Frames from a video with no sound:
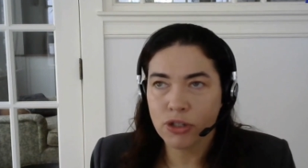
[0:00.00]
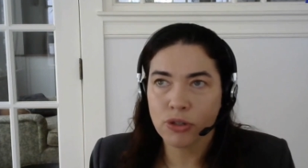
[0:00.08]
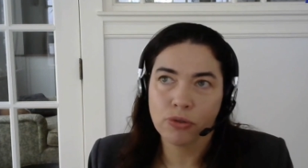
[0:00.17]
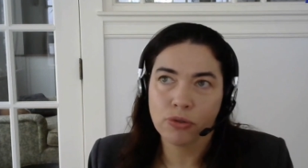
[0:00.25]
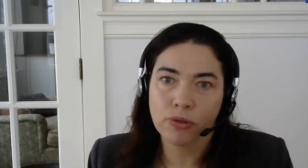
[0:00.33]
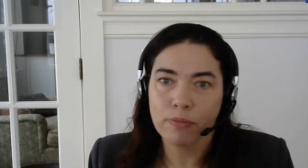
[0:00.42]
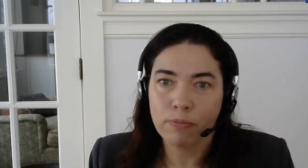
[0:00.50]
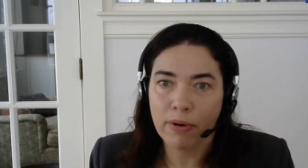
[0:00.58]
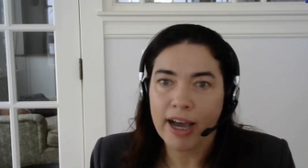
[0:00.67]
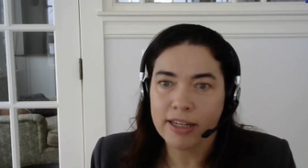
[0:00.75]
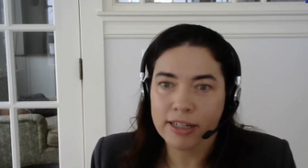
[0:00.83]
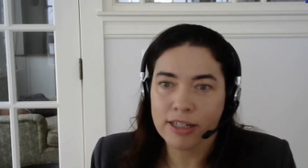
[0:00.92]
to
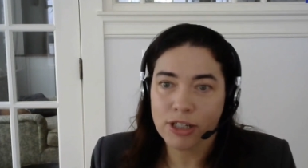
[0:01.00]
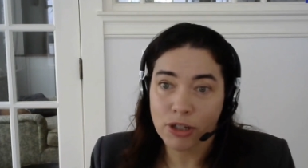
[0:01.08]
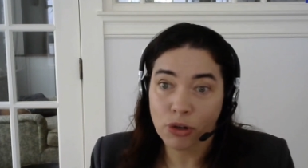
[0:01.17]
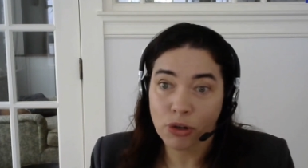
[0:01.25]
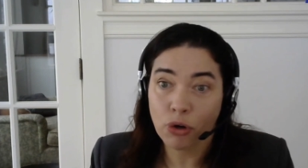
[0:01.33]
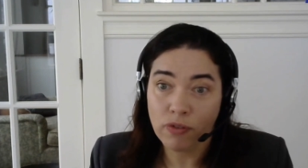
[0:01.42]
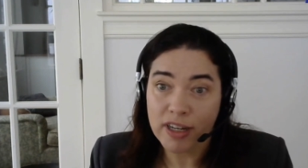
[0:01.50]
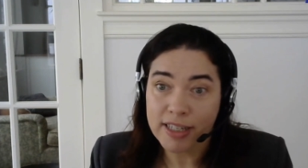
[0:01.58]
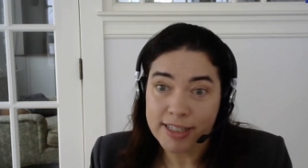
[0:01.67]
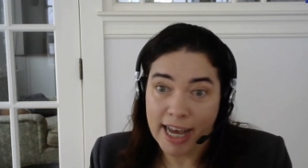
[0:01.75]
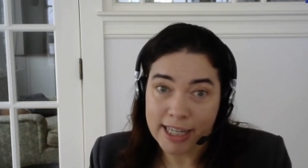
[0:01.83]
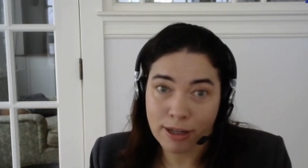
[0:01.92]
Biden's COVID
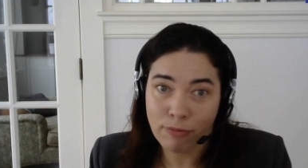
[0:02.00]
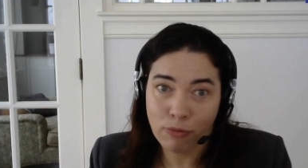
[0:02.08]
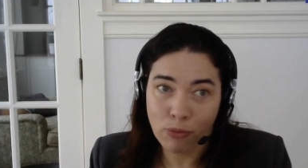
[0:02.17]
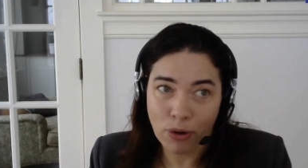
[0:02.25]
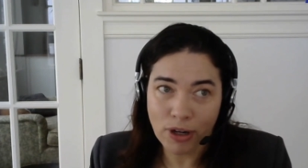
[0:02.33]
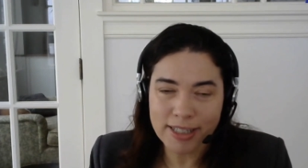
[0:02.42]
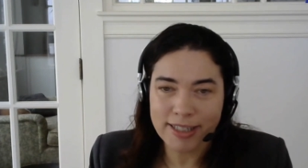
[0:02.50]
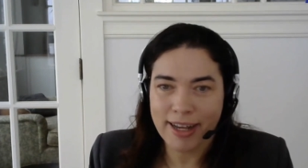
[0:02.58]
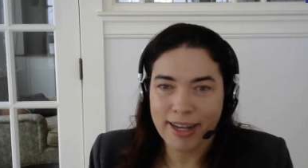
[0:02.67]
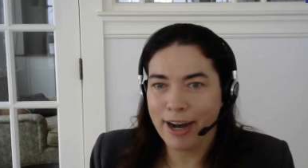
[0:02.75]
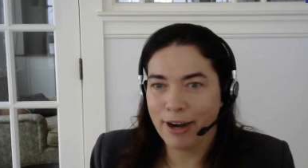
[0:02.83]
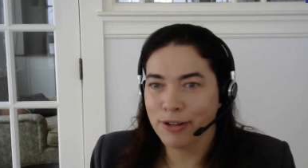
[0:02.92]
task force.
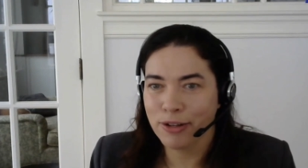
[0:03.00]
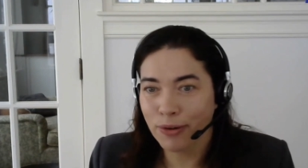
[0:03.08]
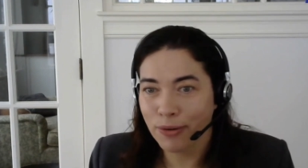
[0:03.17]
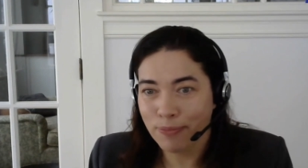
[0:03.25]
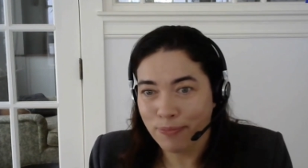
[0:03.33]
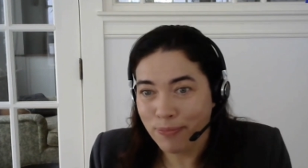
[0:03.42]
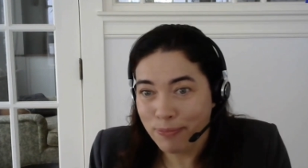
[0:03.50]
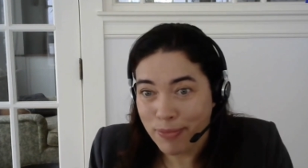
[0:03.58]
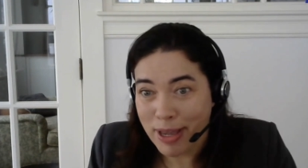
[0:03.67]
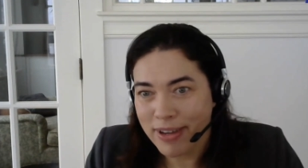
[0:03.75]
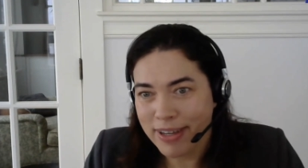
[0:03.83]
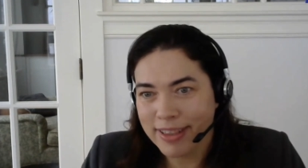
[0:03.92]
I don't know,
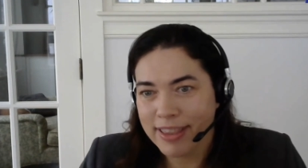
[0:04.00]
maybe